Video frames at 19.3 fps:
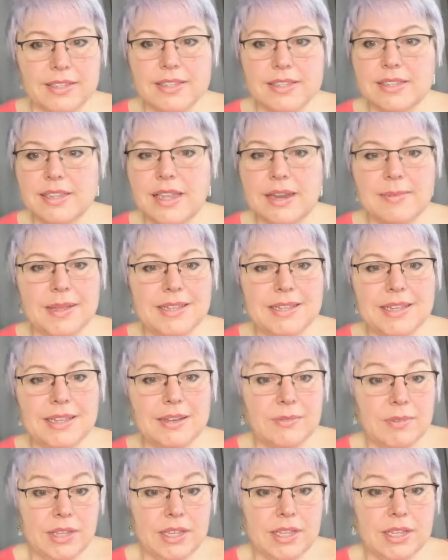Isn't that amazing?
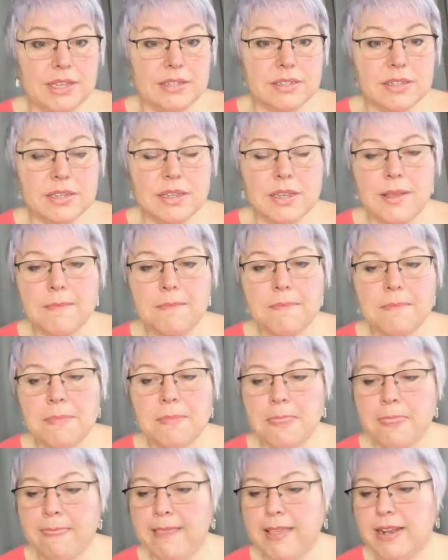It really is.
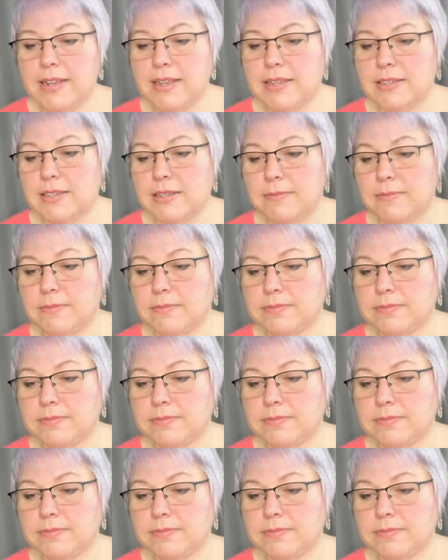It is.